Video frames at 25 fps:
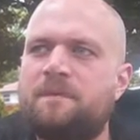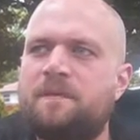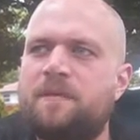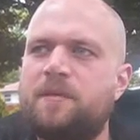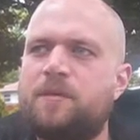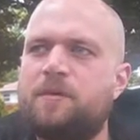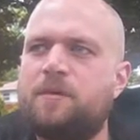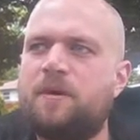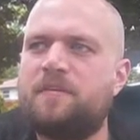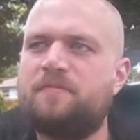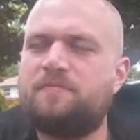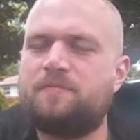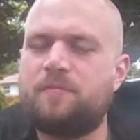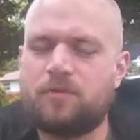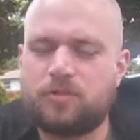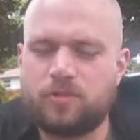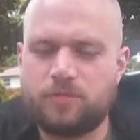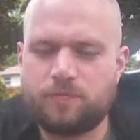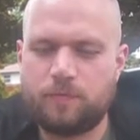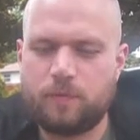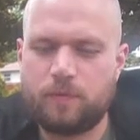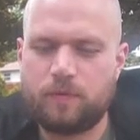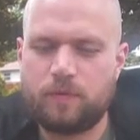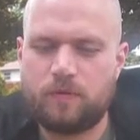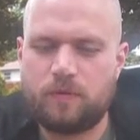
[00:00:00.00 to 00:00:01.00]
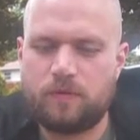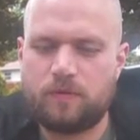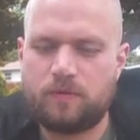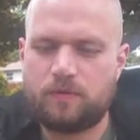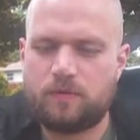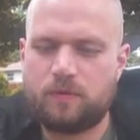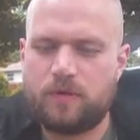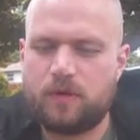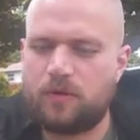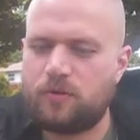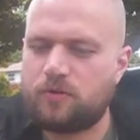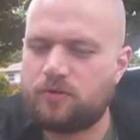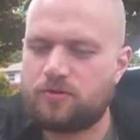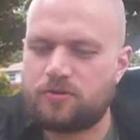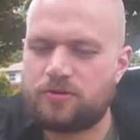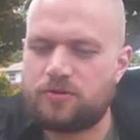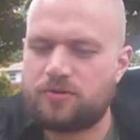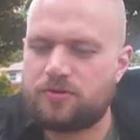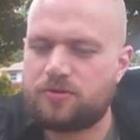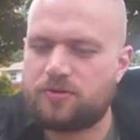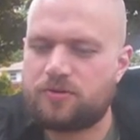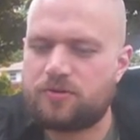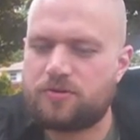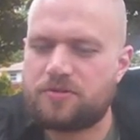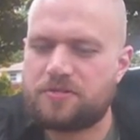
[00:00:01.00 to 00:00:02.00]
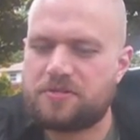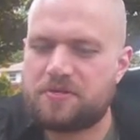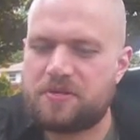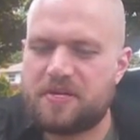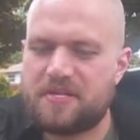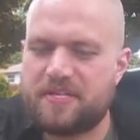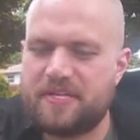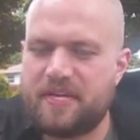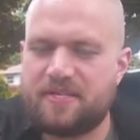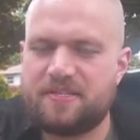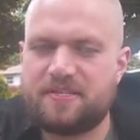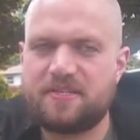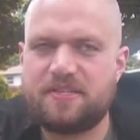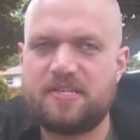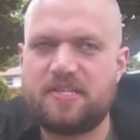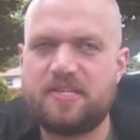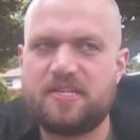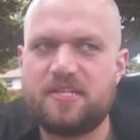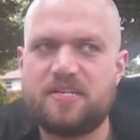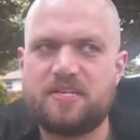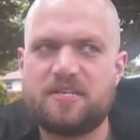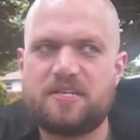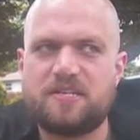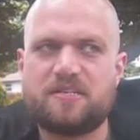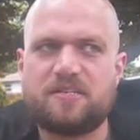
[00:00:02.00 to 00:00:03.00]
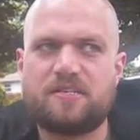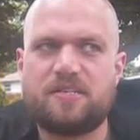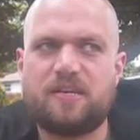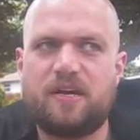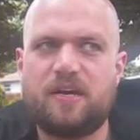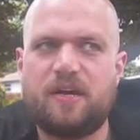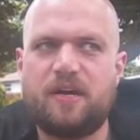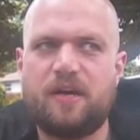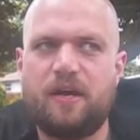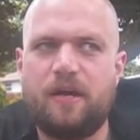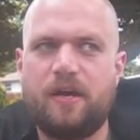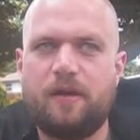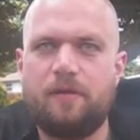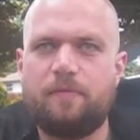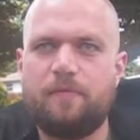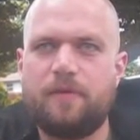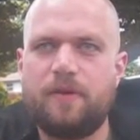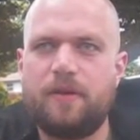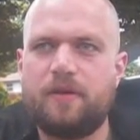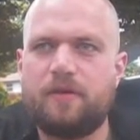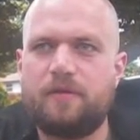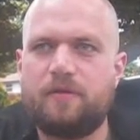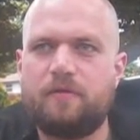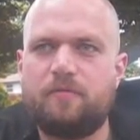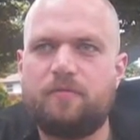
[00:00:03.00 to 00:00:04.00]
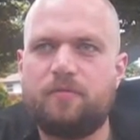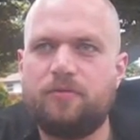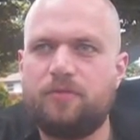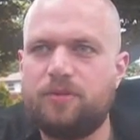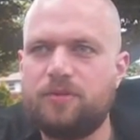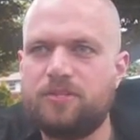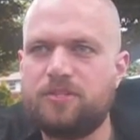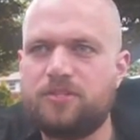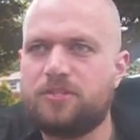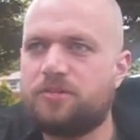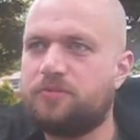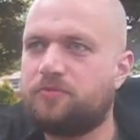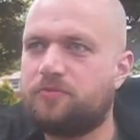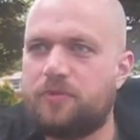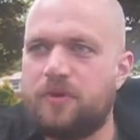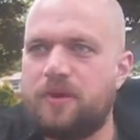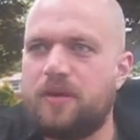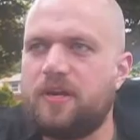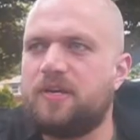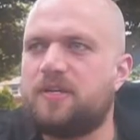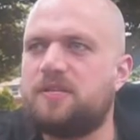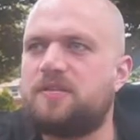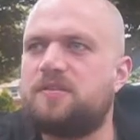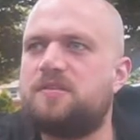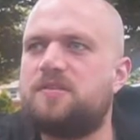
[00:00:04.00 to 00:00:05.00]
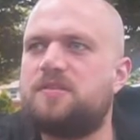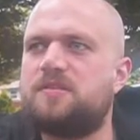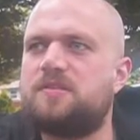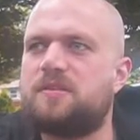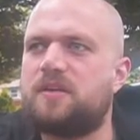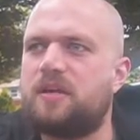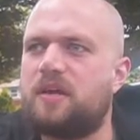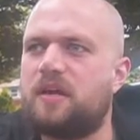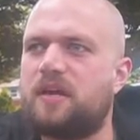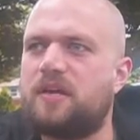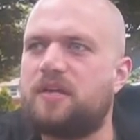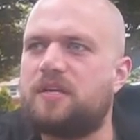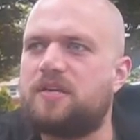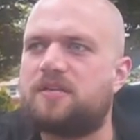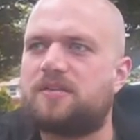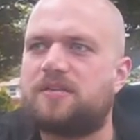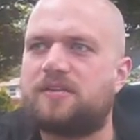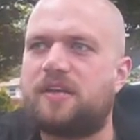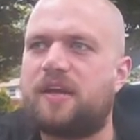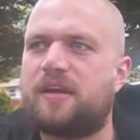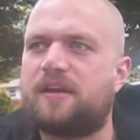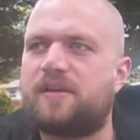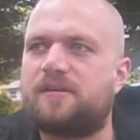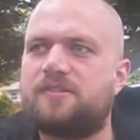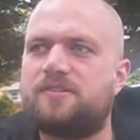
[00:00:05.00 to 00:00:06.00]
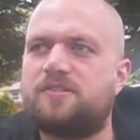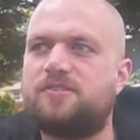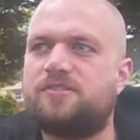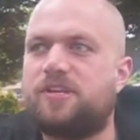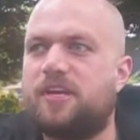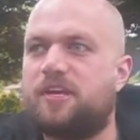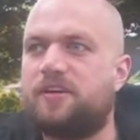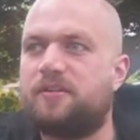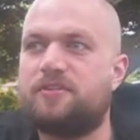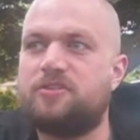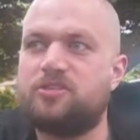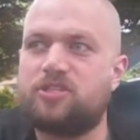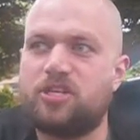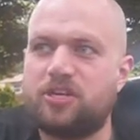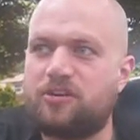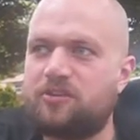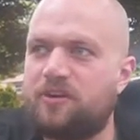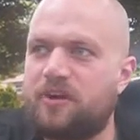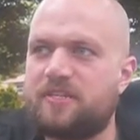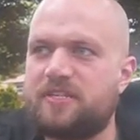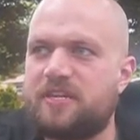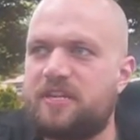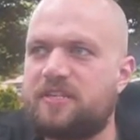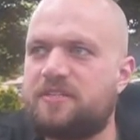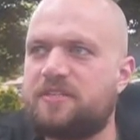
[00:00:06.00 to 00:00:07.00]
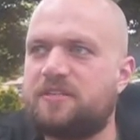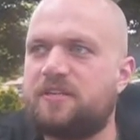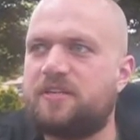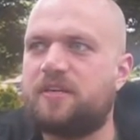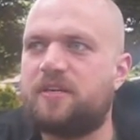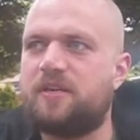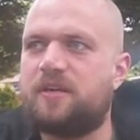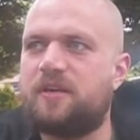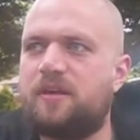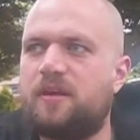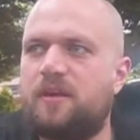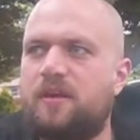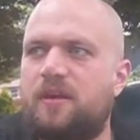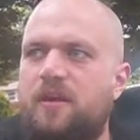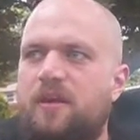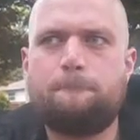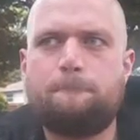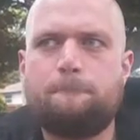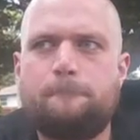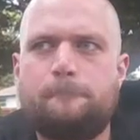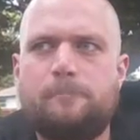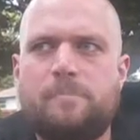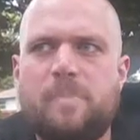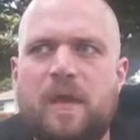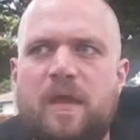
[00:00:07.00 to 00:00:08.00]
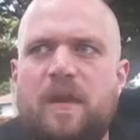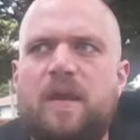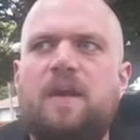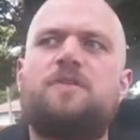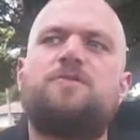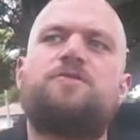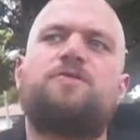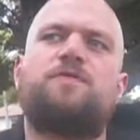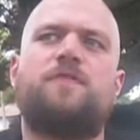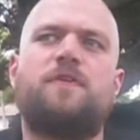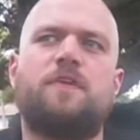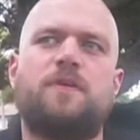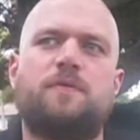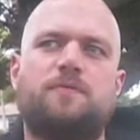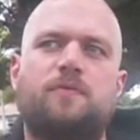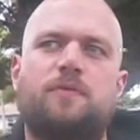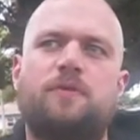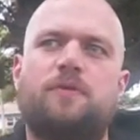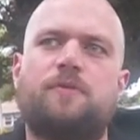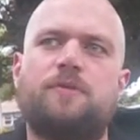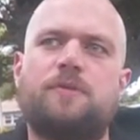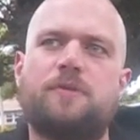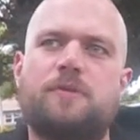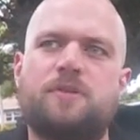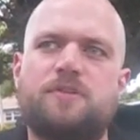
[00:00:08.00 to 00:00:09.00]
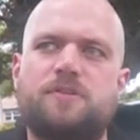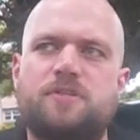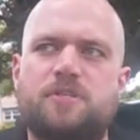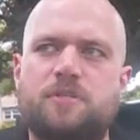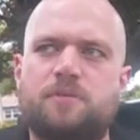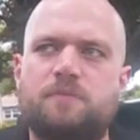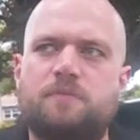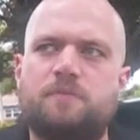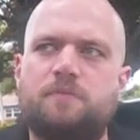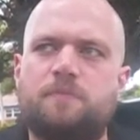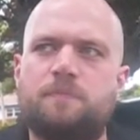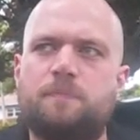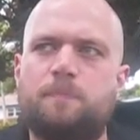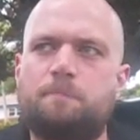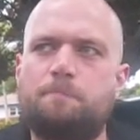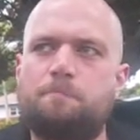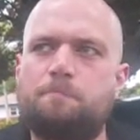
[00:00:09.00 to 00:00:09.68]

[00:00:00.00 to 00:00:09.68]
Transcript: you have multiple cultures or identities, be it religion, race, sex, gender identity. And I also feel that pluralism